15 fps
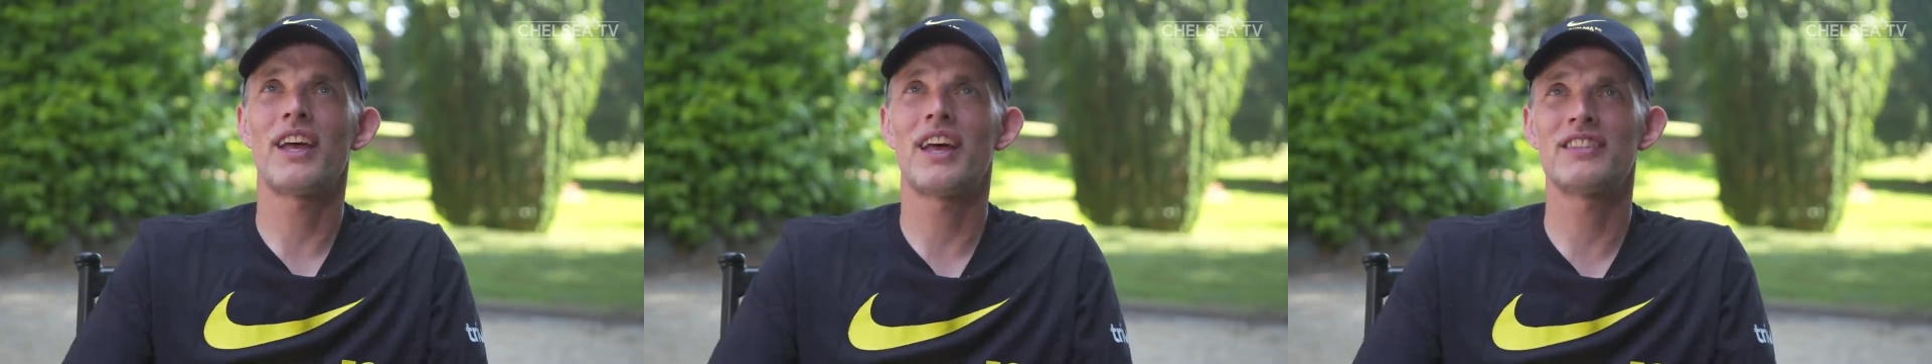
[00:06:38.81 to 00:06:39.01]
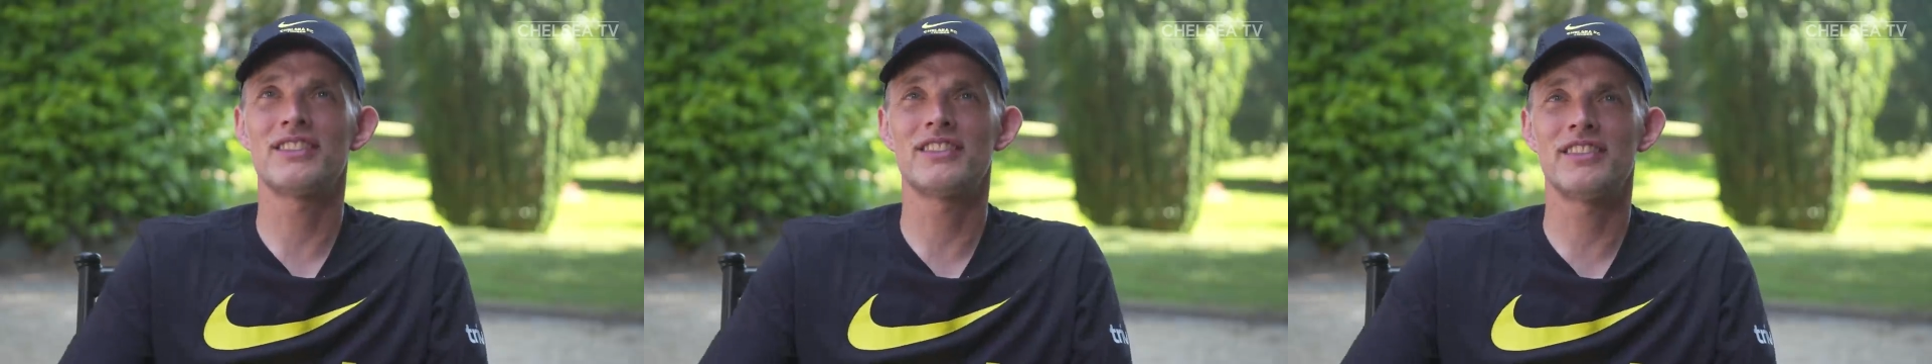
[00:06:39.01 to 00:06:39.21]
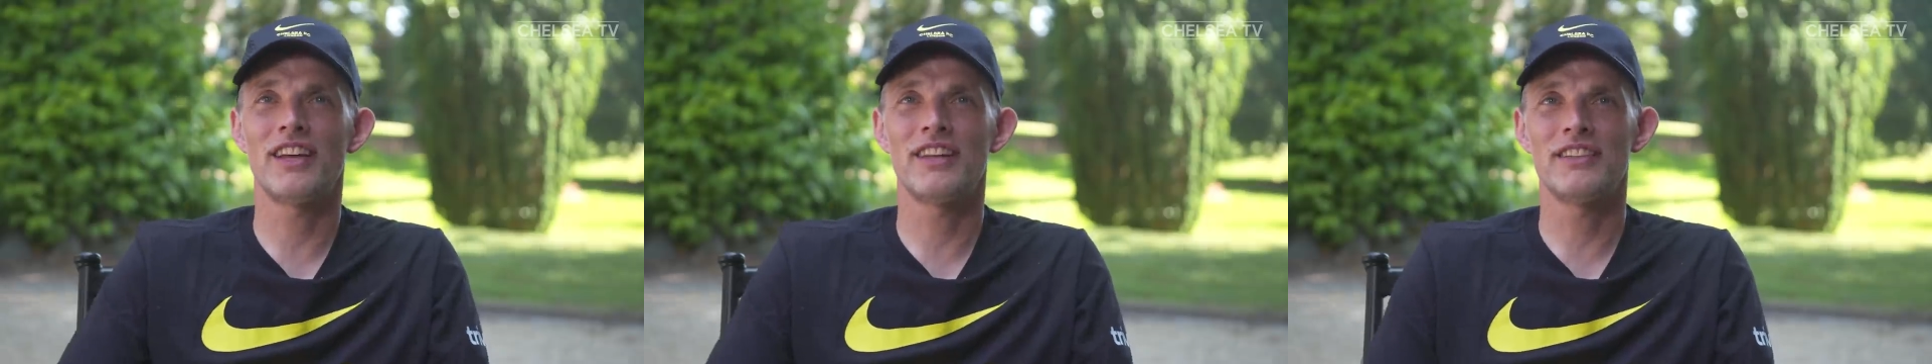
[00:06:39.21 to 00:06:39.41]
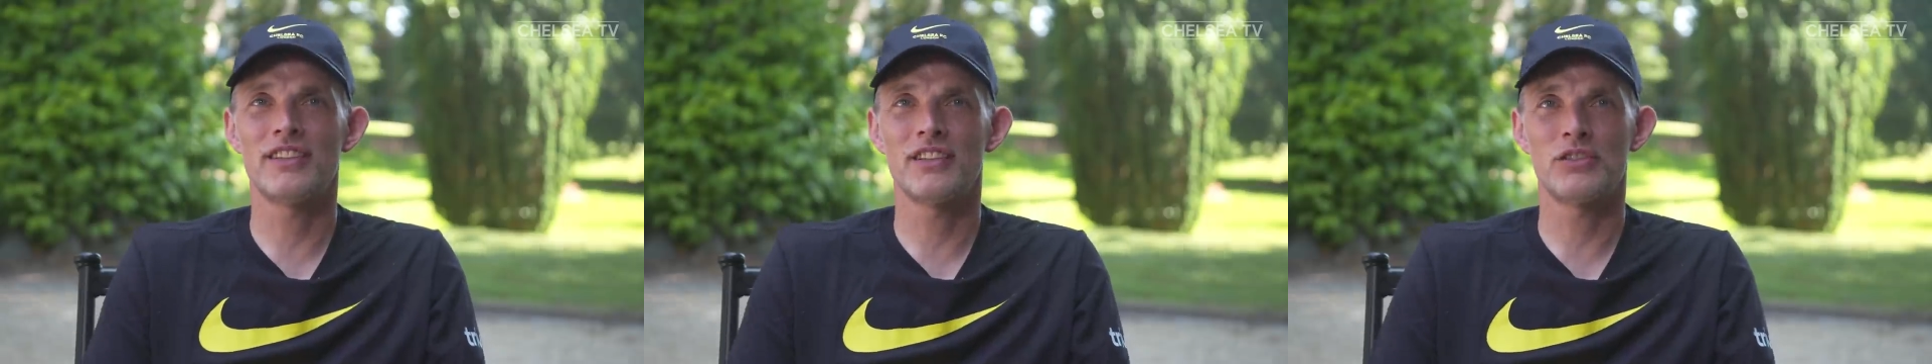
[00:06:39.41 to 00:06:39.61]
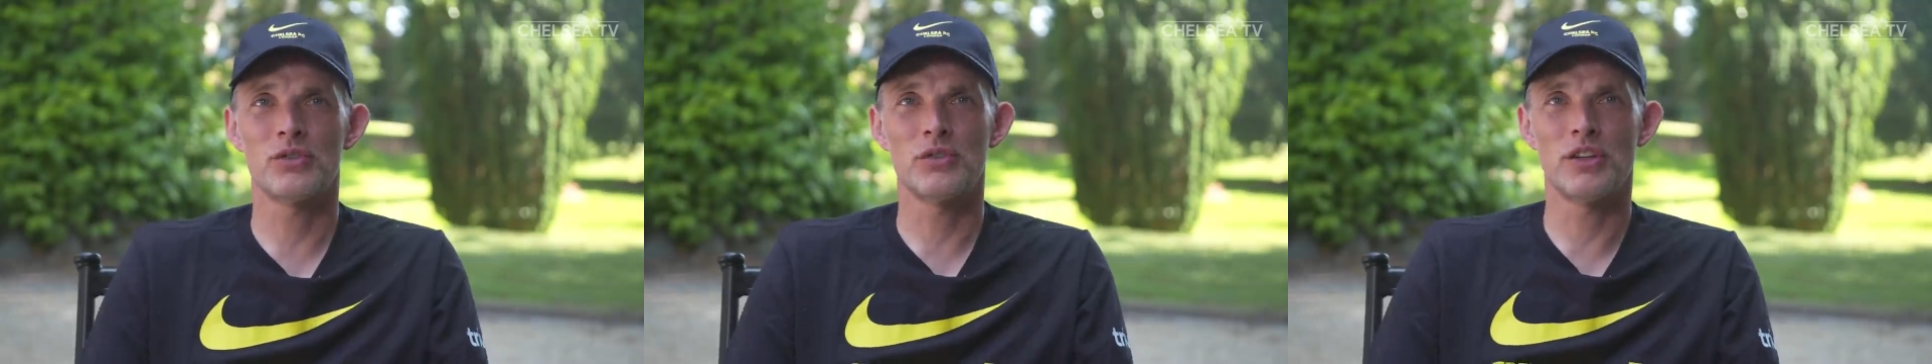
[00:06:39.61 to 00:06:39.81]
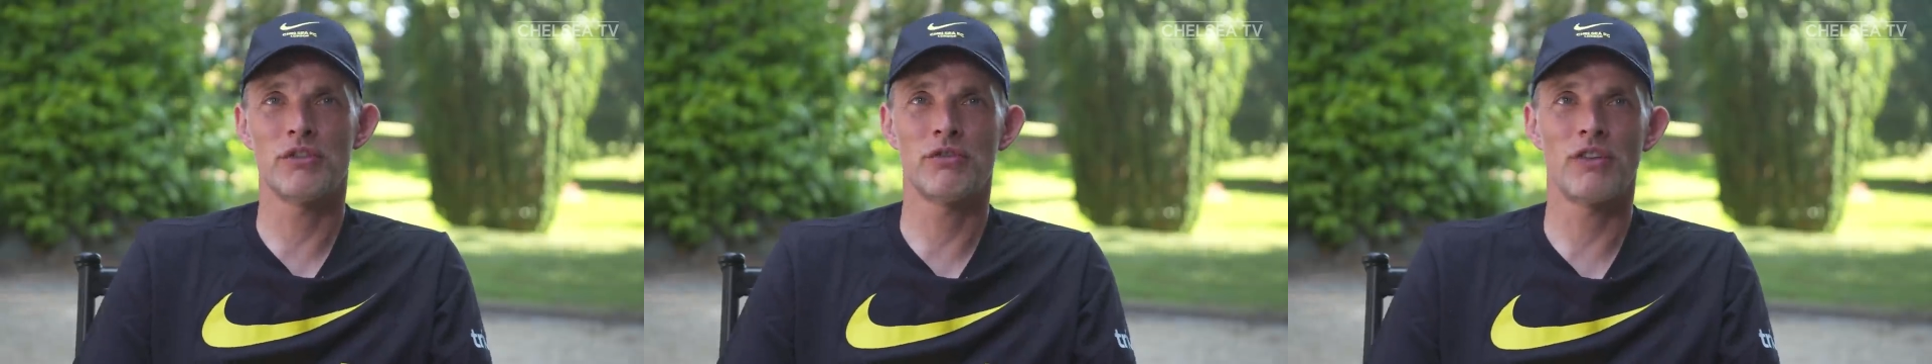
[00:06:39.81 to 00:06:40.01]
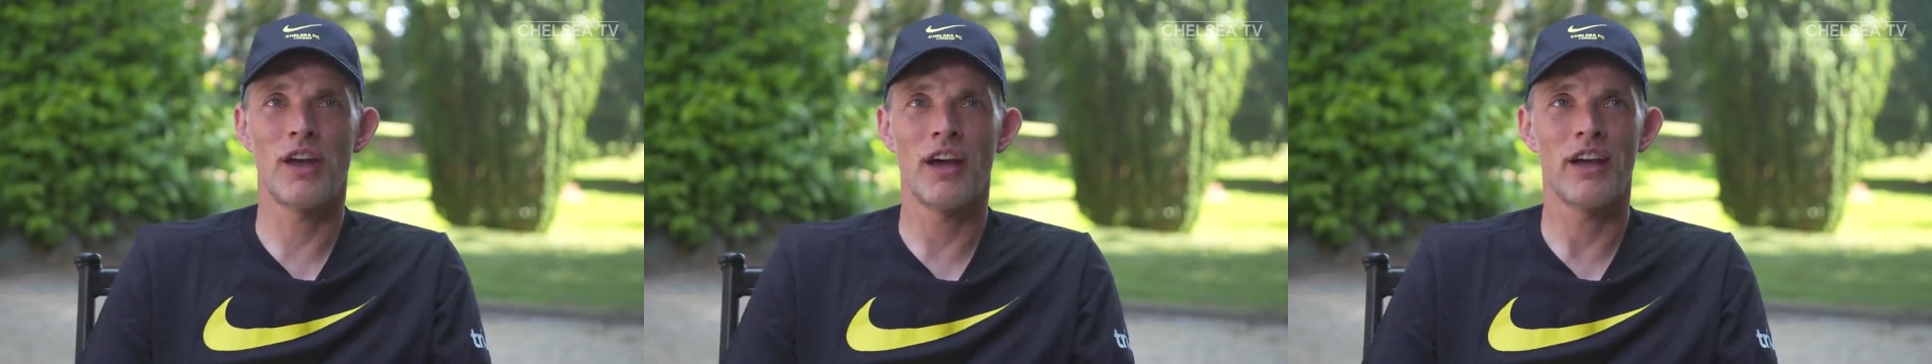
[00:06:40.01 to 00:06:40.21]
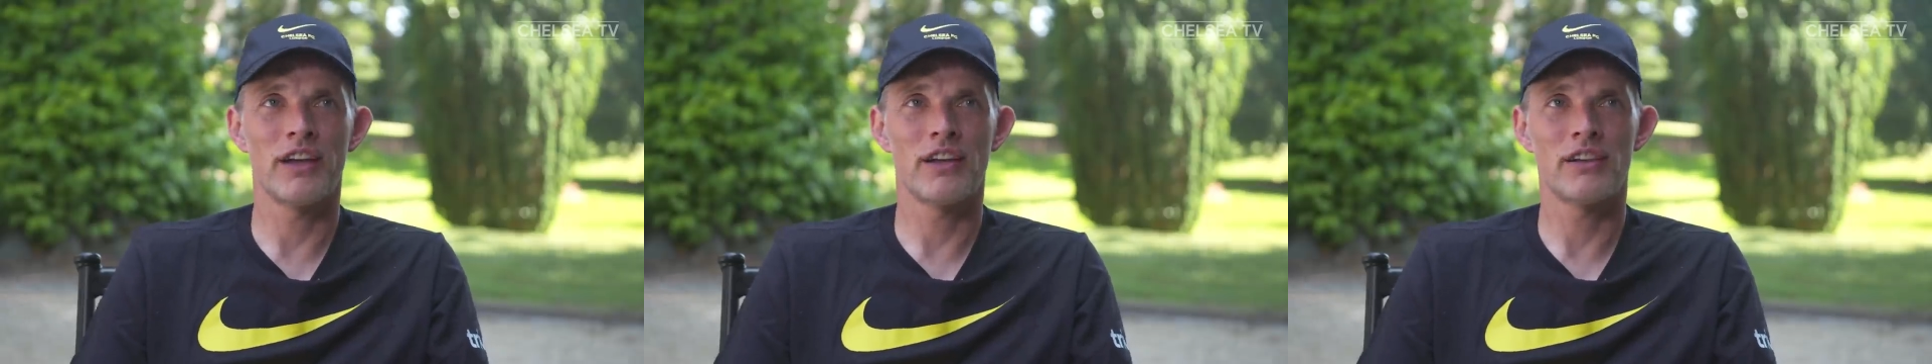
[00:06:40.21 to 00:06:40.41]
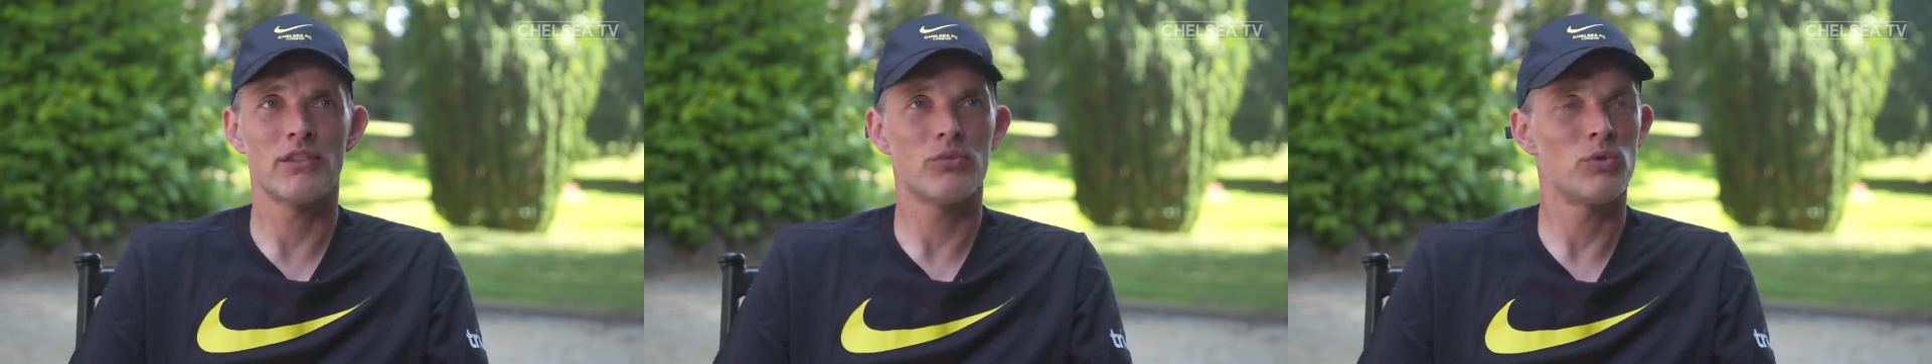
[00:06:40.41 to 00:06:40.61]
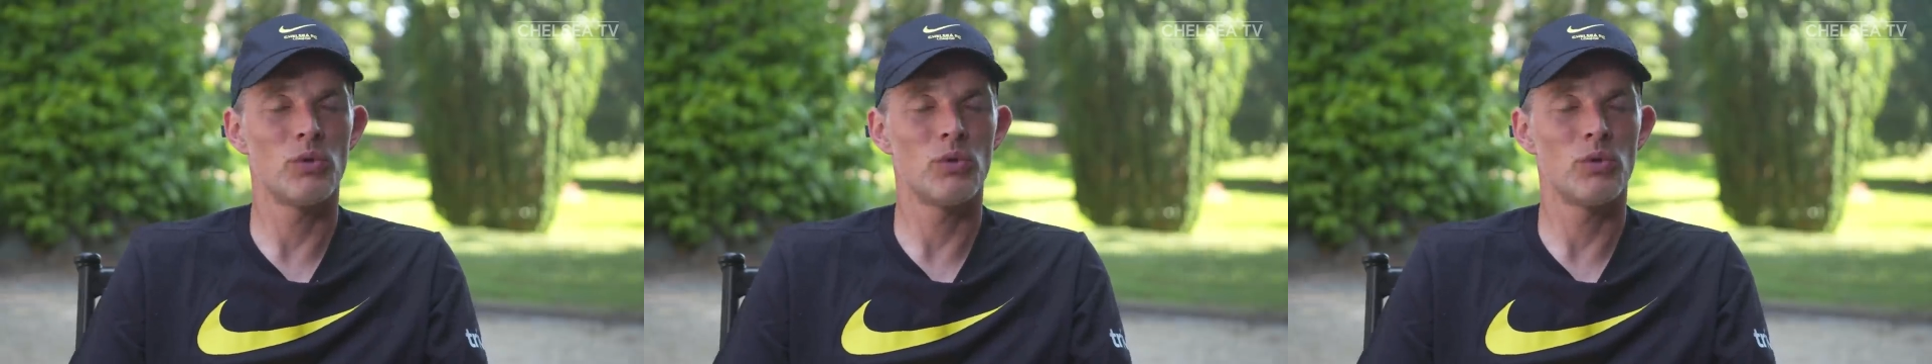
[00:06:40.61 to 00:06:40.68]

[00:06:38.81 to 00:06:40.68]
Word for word: hesitating to give, like,